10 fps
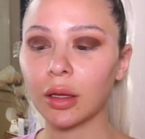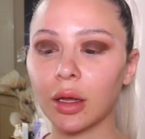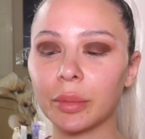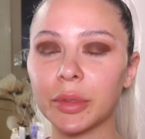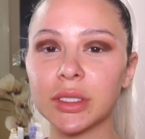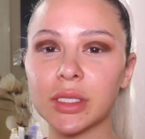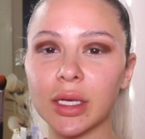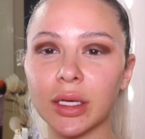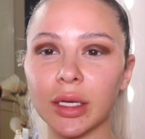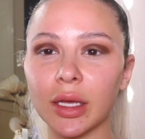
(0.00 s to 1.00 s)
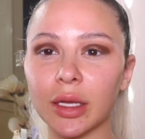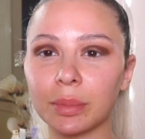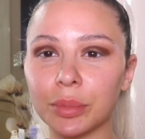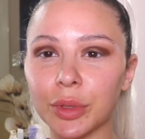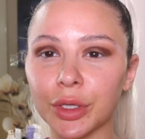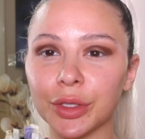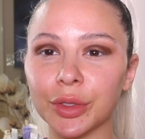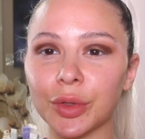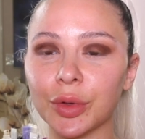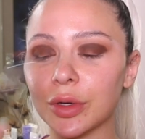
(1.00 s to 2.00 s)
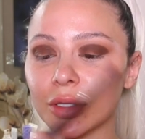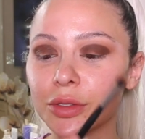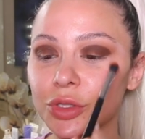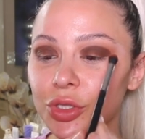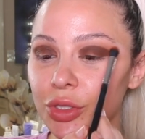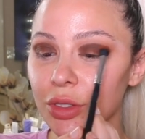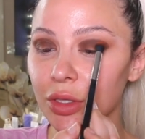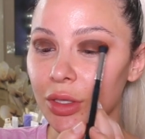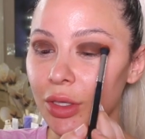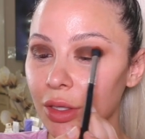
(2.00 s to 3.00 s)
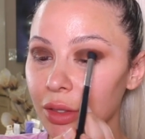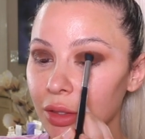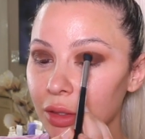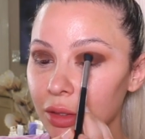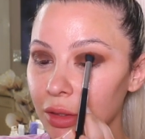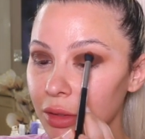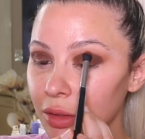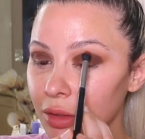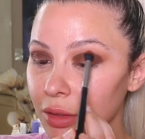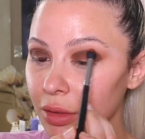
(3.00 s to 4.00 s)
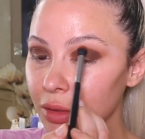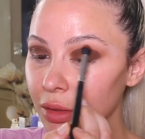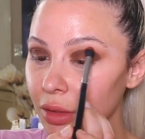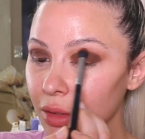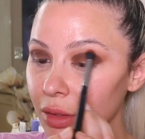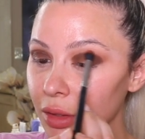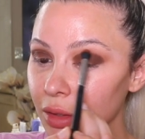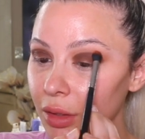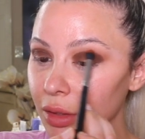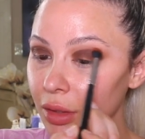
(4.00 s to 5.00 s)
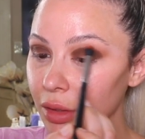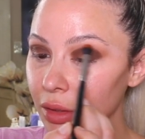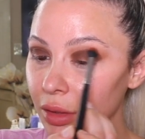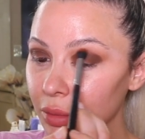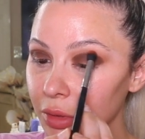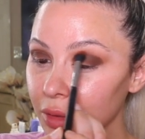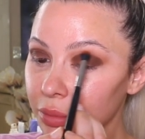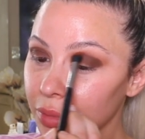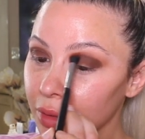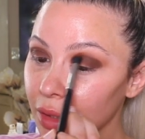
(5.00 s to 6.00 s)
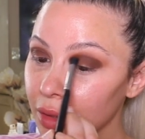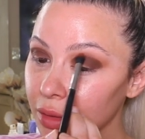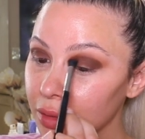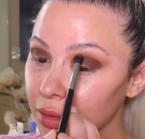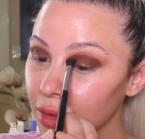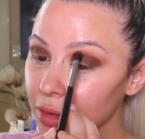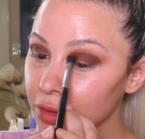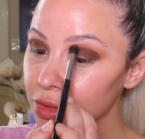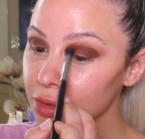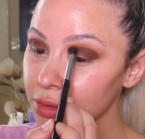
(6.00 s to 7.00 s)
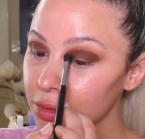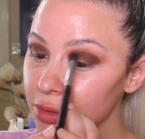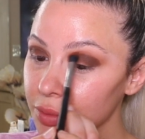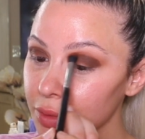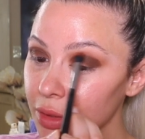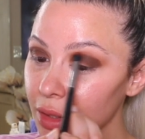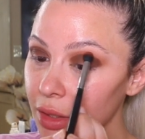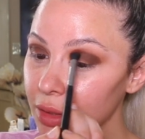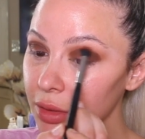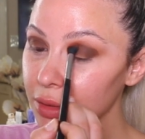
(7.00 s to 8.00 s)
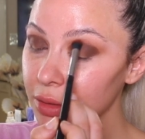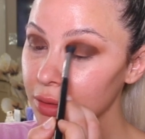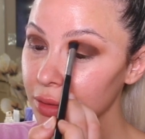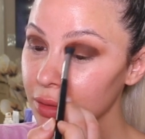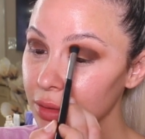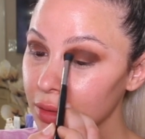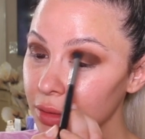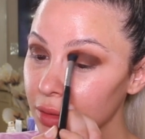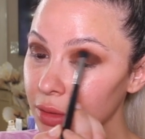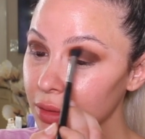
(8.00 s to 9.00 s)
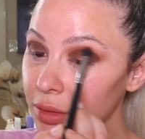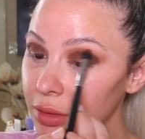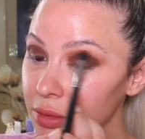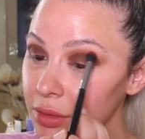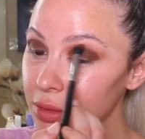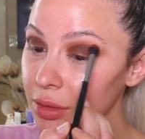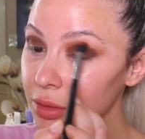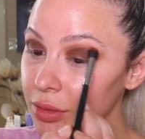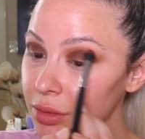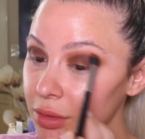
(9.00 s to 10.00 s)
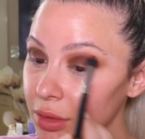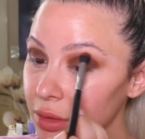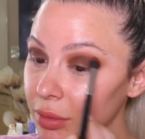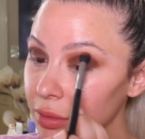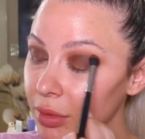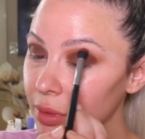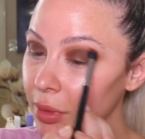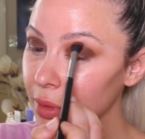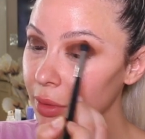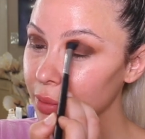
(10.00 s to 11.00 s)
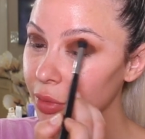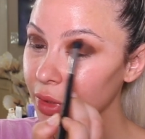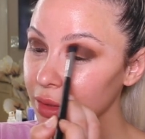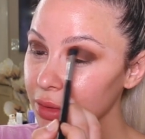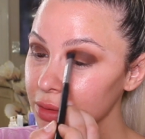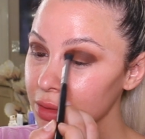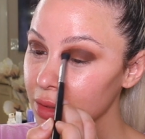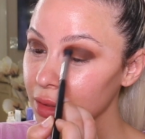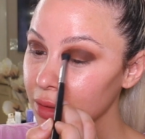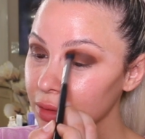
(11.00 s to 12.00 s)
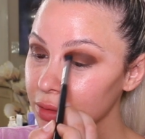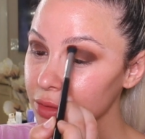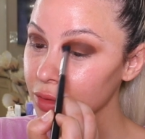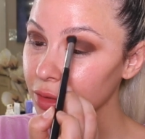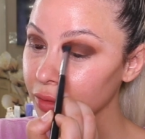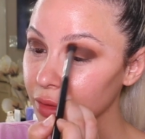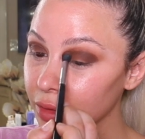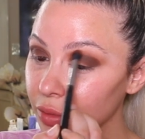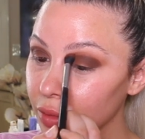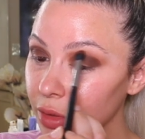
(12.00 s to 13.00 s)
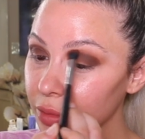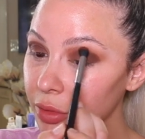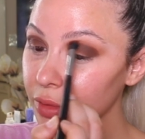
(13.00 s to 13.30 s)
I'm gonna take a burnt orange color and I'm gonna blend the edges with that. So it's gonna break this line and also give a little warmth.